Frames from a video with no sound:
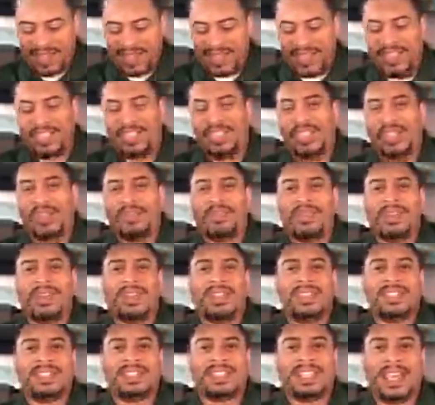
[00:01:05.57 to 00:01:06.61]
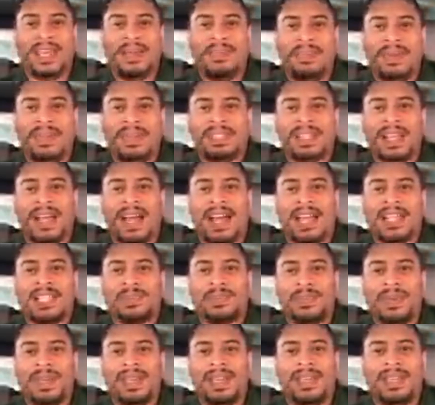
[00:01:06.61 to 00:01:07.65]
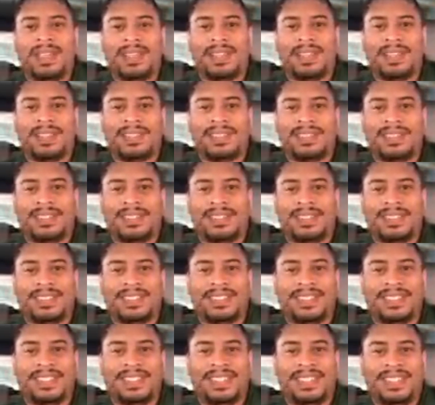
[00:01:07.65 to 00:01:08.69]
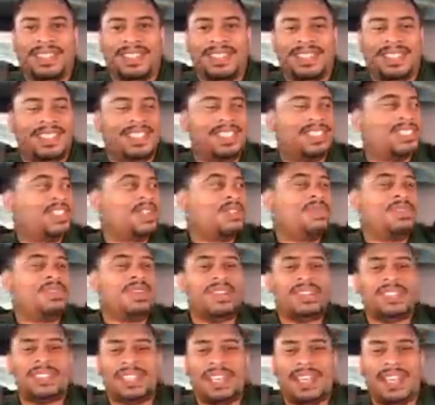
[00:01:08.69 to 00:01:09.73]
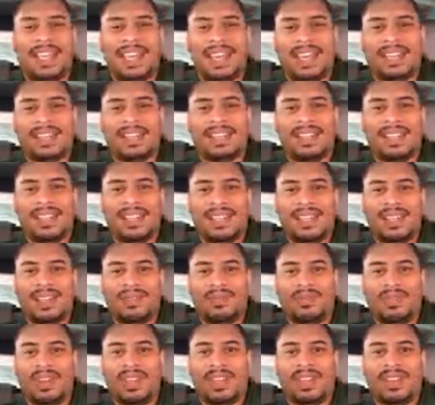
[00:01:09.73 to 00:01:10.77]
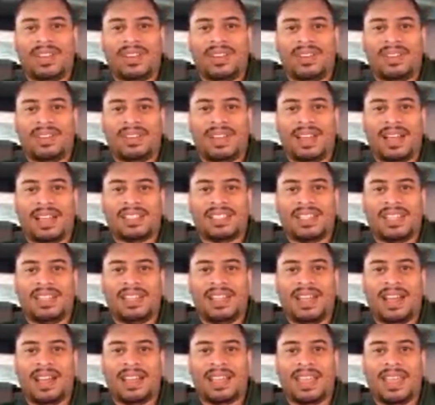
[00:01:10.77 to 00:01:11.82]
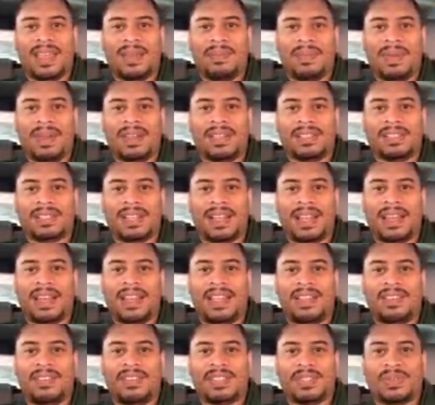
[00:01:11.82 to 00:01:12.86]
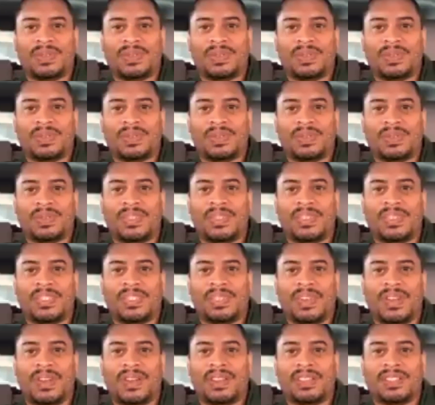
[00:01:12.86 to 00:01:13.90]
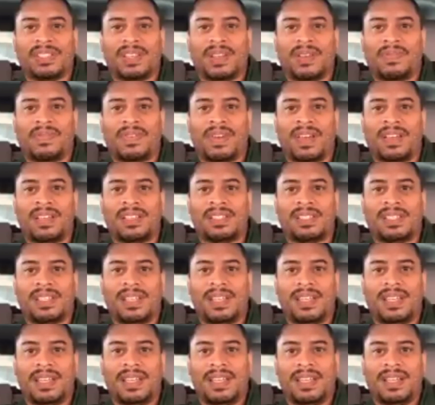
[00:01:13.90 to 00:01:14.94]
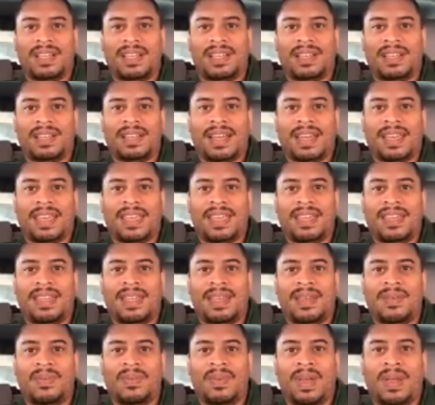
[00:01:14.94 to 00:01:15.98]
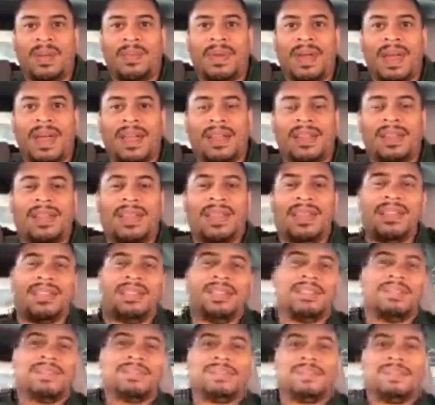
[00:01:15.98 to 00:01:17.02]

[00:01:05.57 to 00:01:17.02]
did she really say besides me? Did she really say that? Rico, Lots said Don King made a slightly interesting with his ability to talk and sell fights like he did way back then.